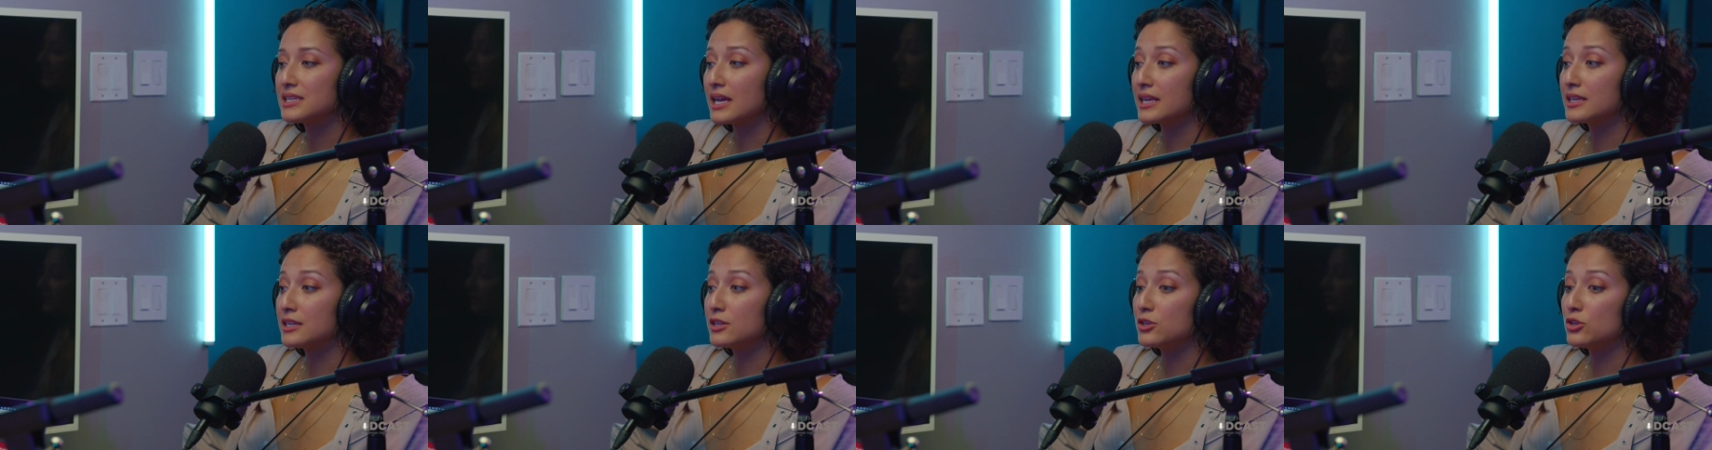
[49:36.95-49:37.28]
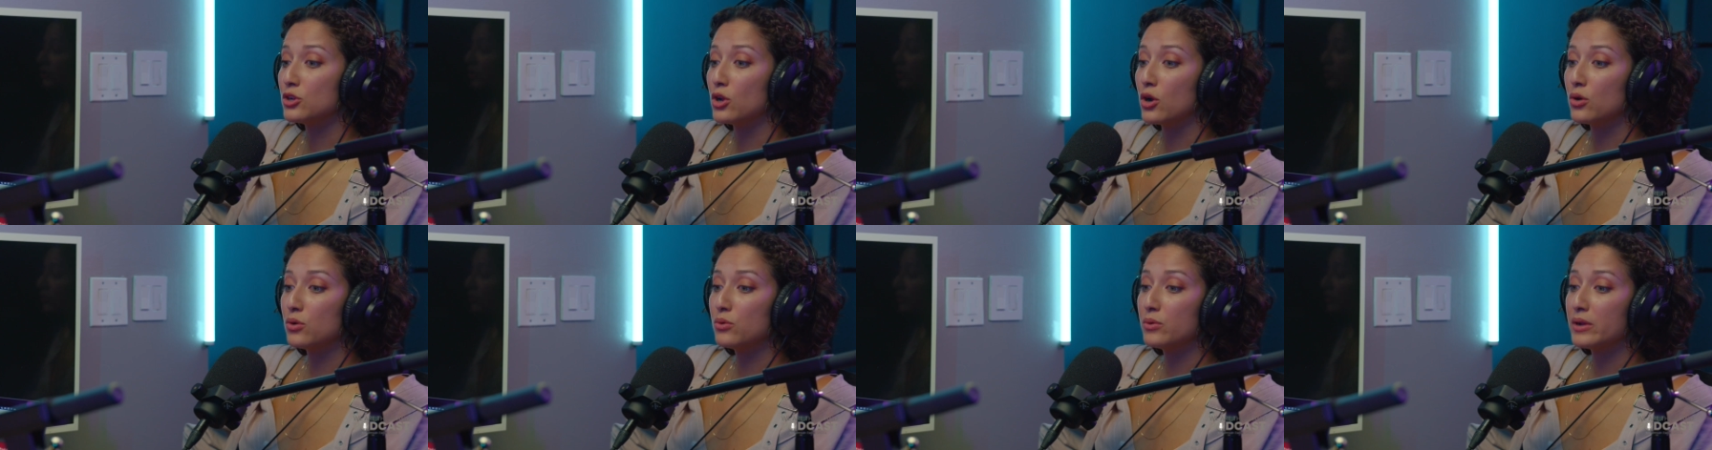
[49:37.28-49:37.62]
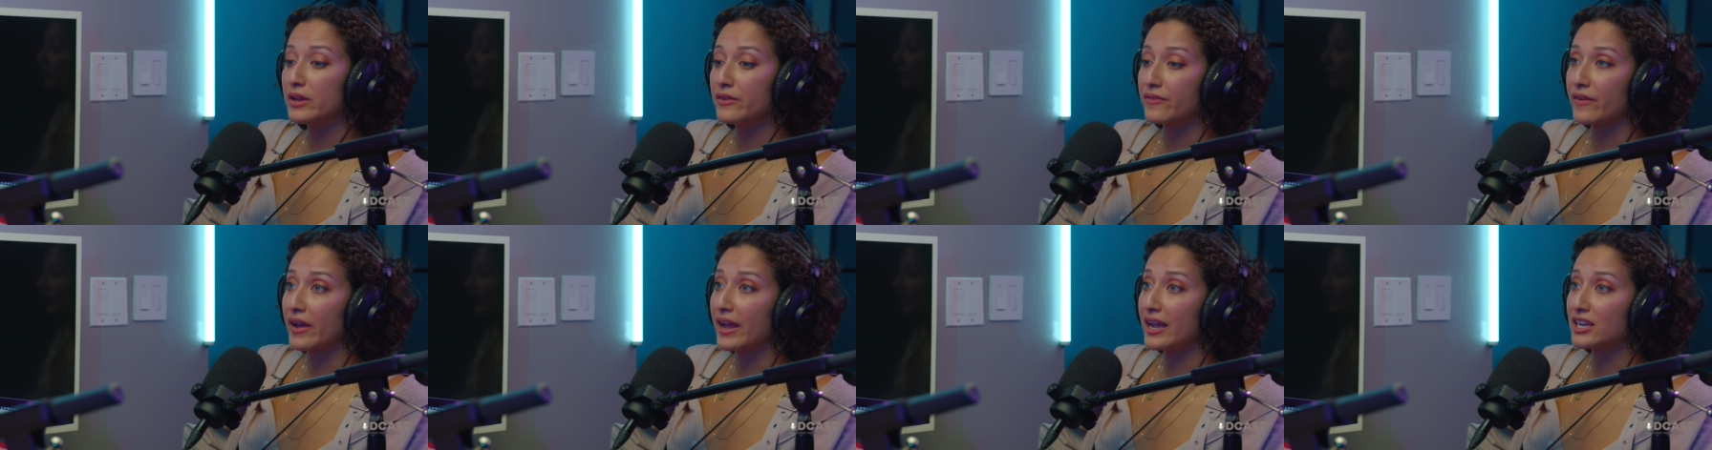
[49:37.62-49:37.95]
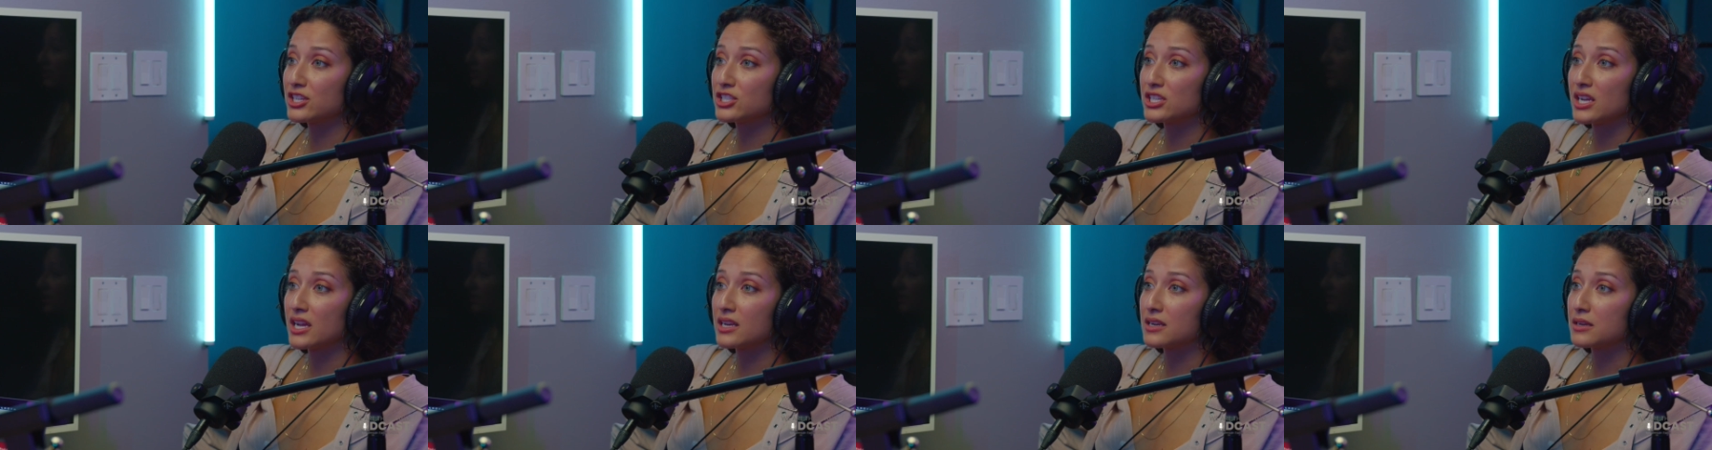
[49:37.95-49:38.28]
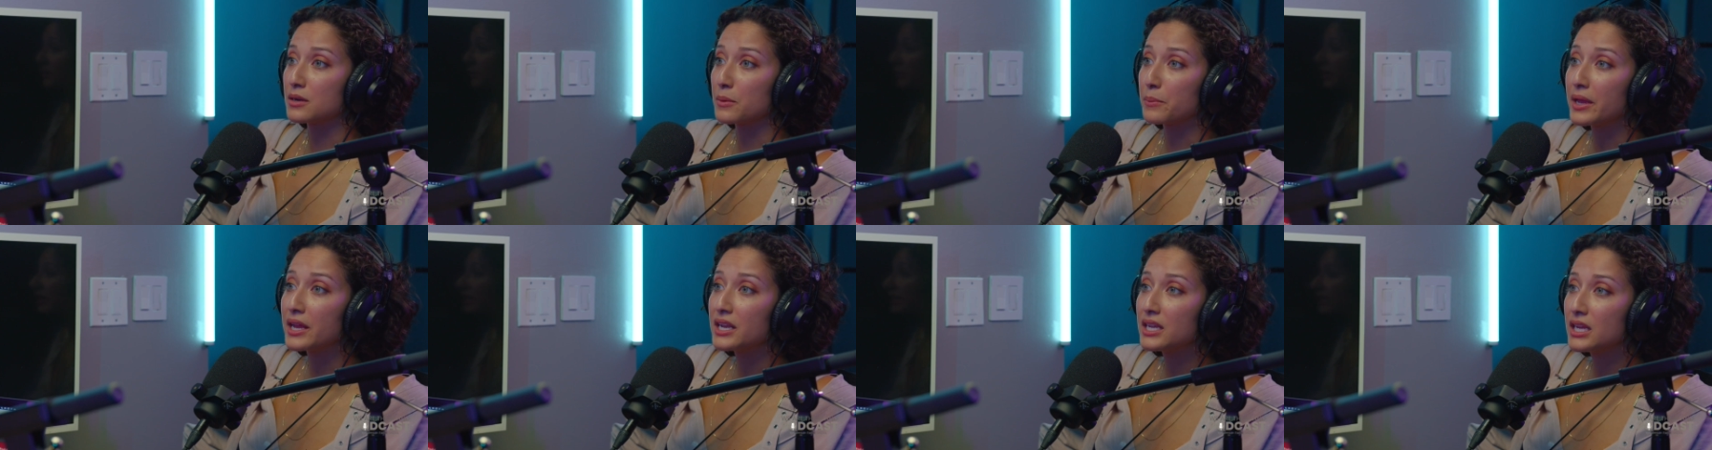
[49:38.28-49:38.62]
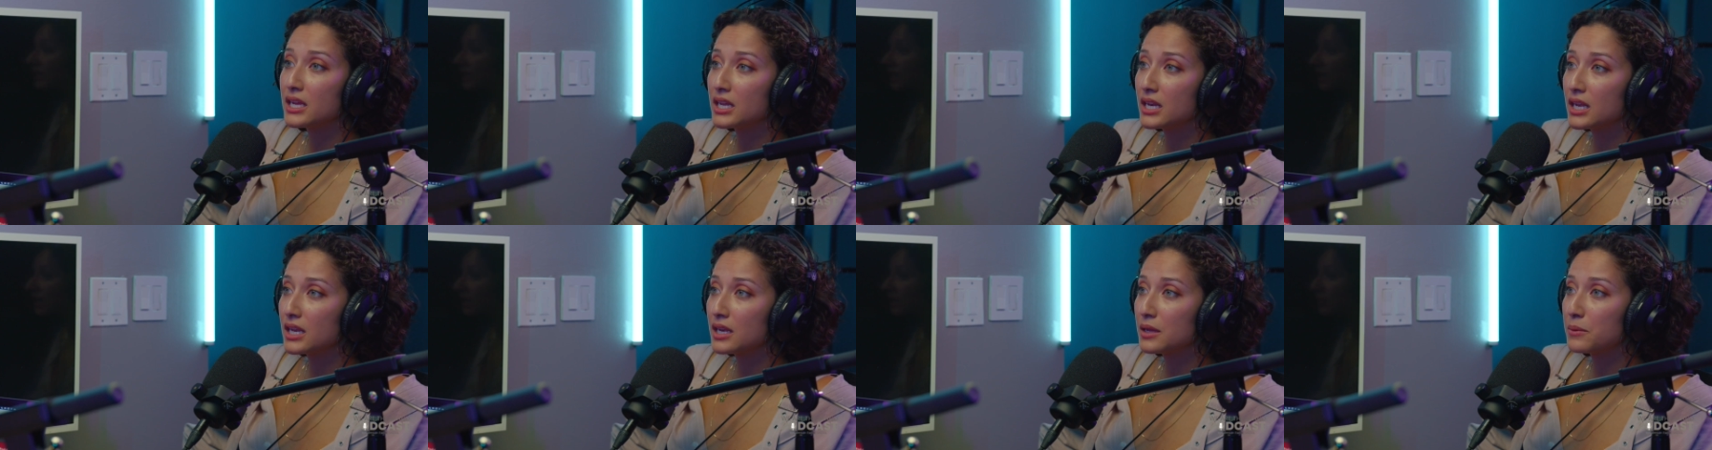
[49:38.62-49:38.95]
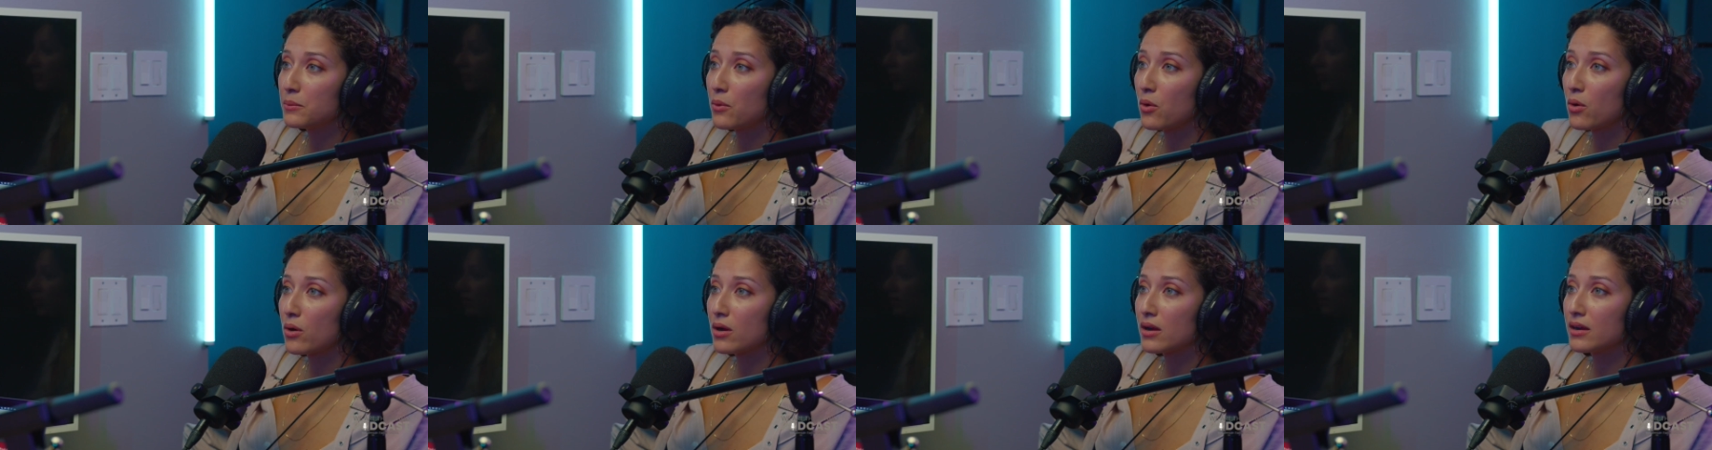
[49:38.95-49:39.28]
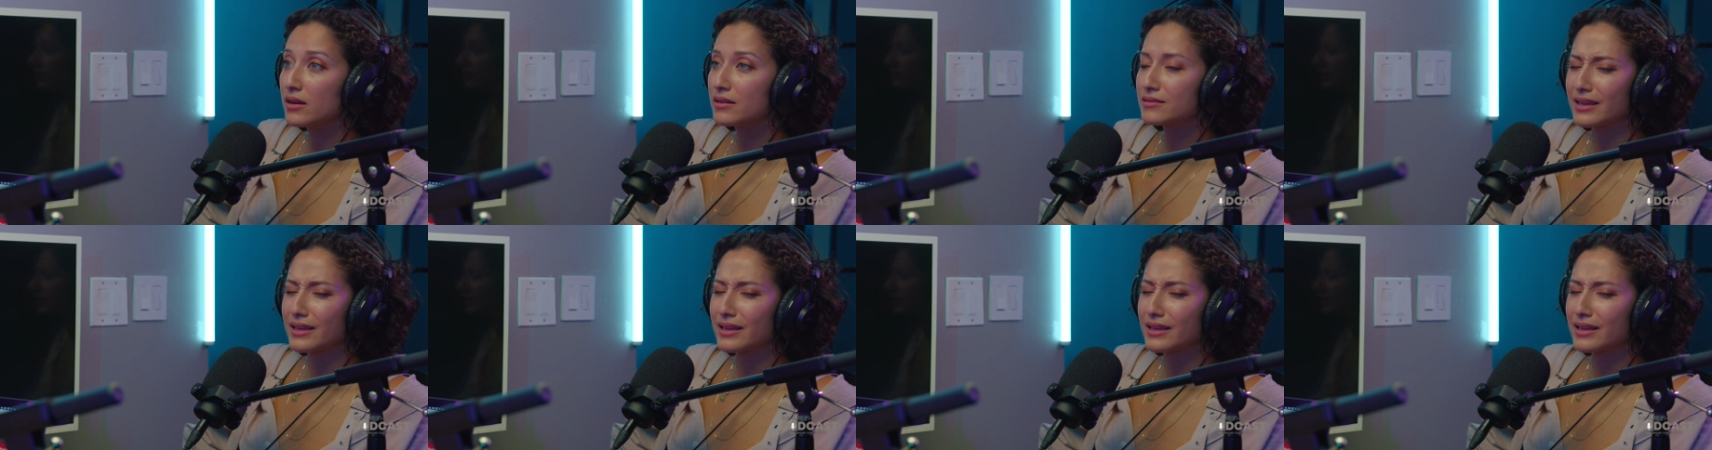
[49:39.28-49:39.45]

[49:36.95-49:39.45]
I didn't know if I actually had an opinion anymore.